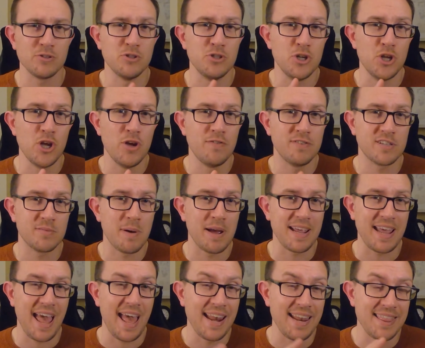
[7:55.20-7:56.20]
where I was nervous of
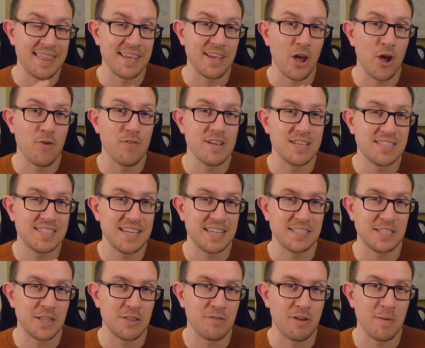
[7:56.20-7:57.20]
buying anything over
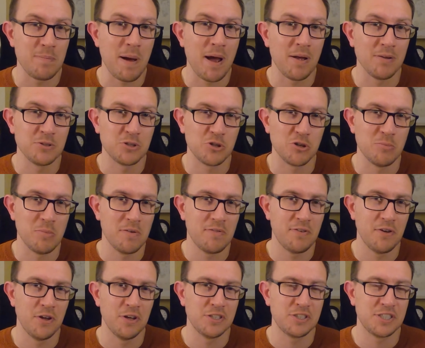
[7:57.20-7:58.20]
£63 during my
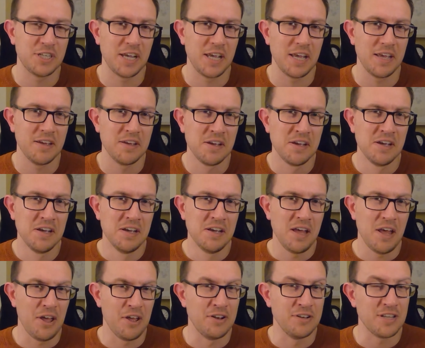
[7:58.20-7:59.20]
first year,
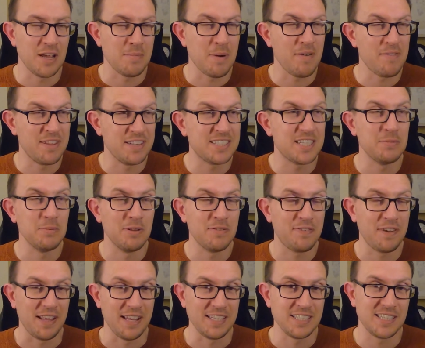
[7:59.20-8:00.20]
and I'm having the
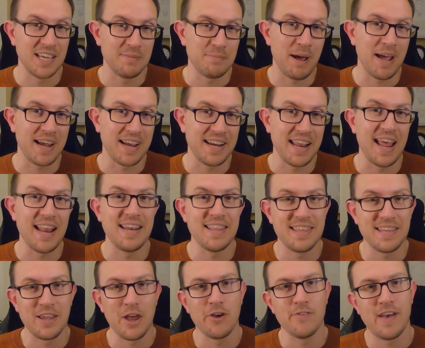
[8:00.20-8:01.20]
similar feelings at buying
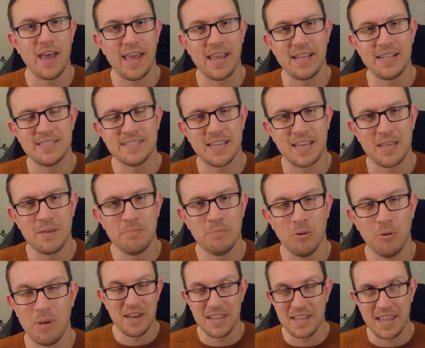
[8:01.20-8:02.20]
anything over 80.
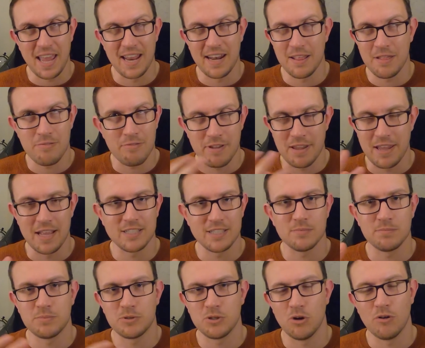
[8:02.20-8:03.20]
But then again, in 3
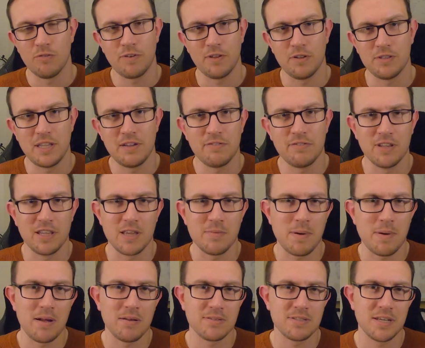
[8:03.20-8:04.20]
years, I'm sure I feel differently
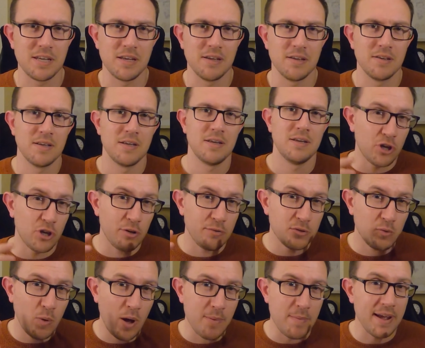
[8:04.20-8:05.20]
about it. In
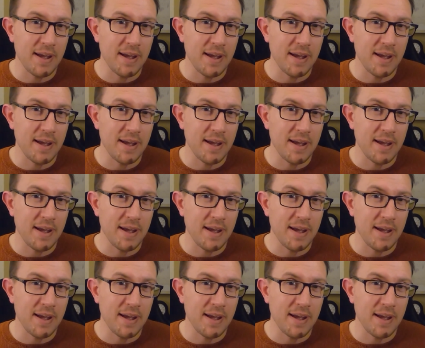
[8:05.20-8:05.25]
terms of